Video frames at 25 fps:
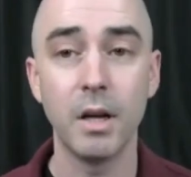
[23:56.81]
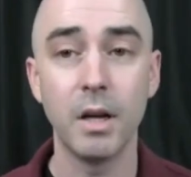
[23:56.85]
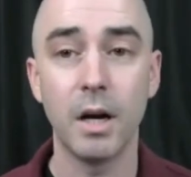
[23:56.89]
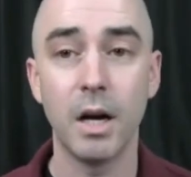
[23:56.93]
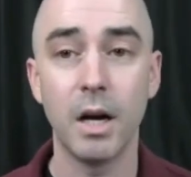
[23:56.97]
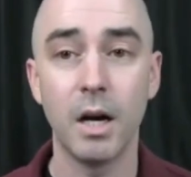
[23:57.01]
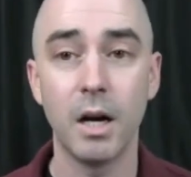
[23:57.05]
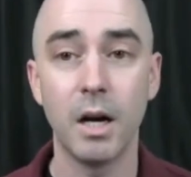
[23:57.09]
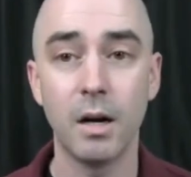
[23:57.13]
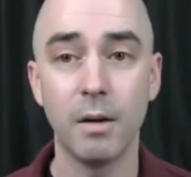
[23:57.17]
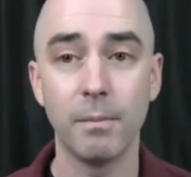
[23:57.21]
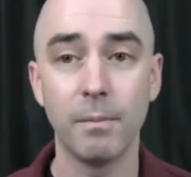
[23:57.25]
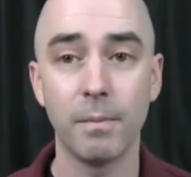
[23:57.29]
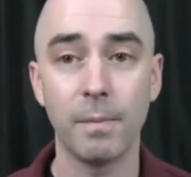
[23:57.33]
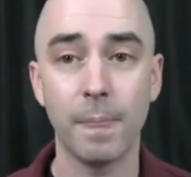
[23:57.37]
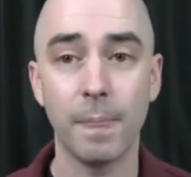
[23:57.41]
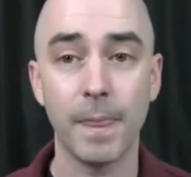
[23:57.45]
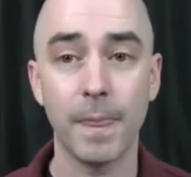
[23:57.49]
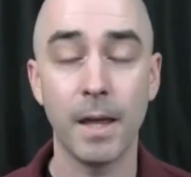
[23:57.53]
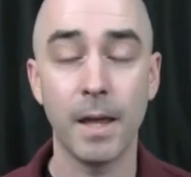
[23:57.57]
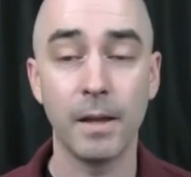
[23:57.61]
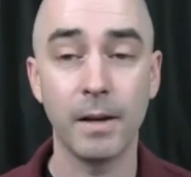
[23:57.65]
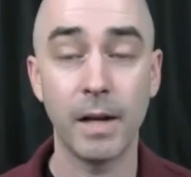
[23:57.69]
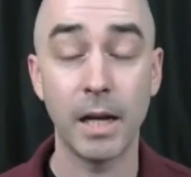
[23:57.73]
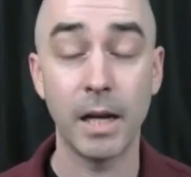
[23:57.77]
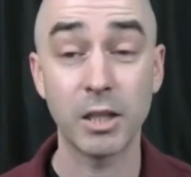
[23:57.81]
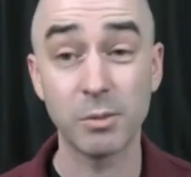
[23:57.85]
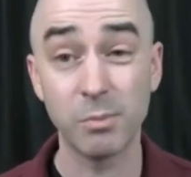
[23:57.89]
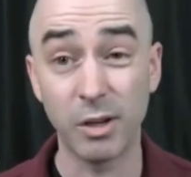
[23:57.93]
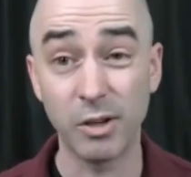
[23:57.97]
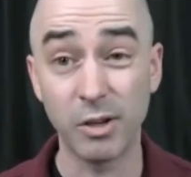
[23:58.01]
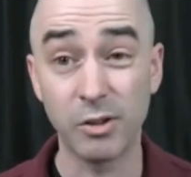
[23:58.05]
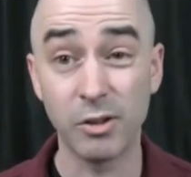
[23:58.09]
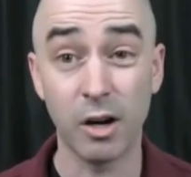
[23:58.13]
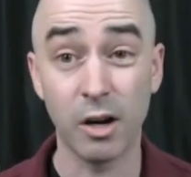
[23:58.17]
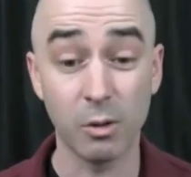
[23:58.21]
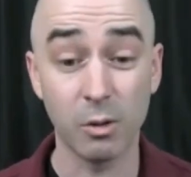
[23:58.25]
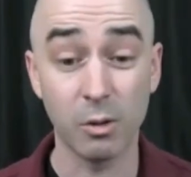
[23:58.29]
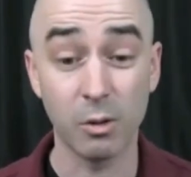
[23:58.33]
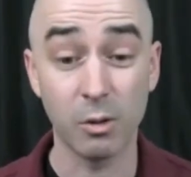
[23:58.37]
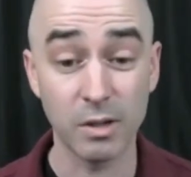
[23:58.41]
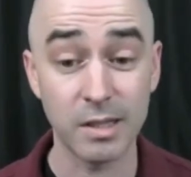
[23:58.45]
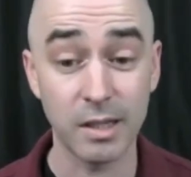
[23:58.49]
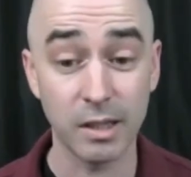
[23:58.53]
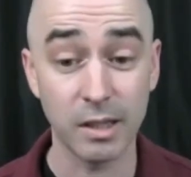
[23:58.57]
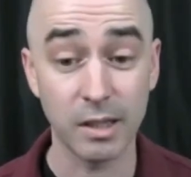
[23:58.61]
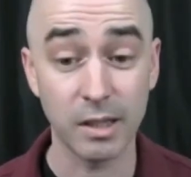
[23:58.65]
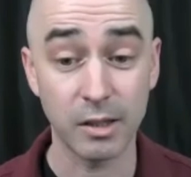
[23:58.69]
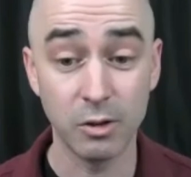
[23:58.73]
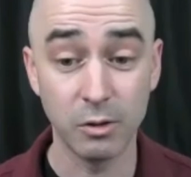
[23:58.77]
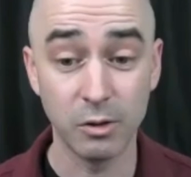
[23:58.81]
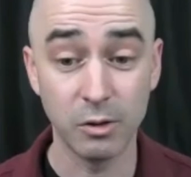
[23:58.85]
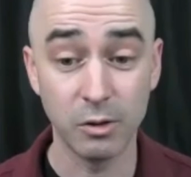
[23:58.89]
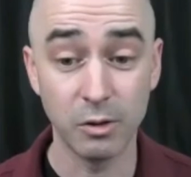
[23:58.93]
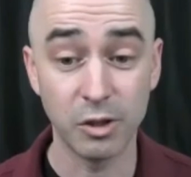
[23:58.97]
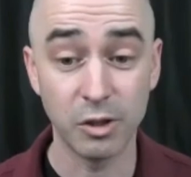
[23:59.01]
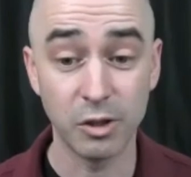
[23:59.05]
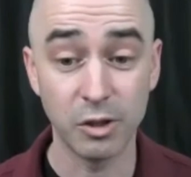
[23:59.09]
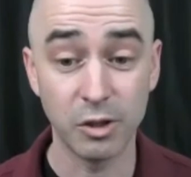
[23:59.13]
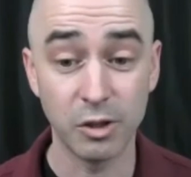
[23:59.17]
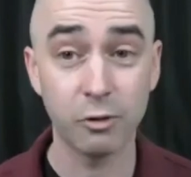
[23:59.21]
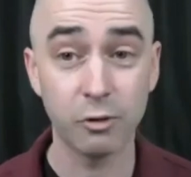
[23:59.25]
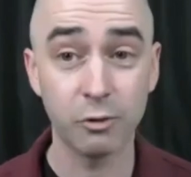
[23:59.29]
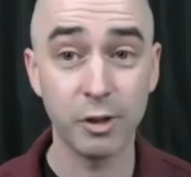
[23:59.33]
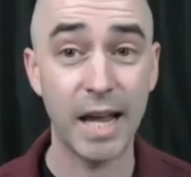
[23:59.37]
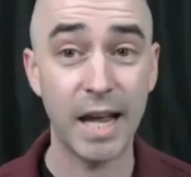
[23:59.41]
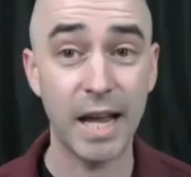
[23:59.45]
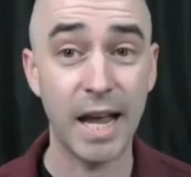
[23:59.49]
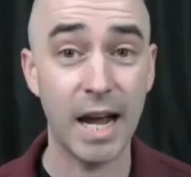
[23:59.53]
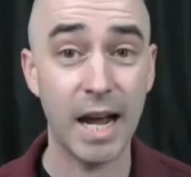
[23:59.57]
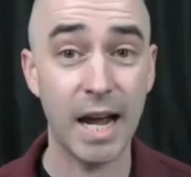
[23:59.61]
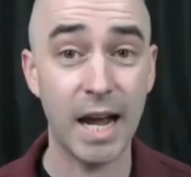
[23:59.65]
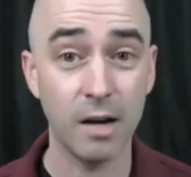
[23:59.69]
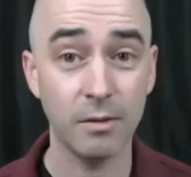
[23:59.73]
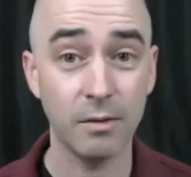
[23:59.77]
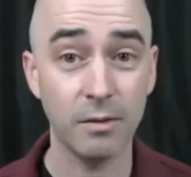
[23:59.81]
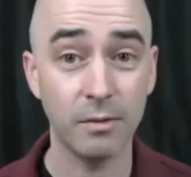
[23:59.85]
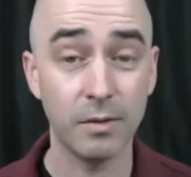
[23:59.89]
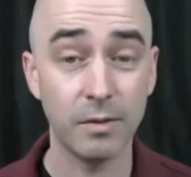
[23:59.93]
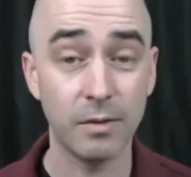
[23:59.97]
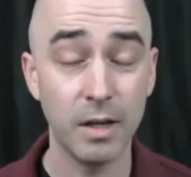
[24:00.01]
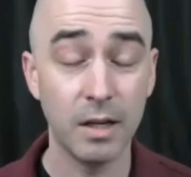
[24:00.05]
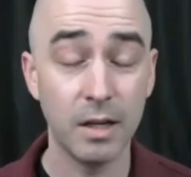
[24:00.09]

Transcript: And actually my daughter was sick too, and she's 3.5.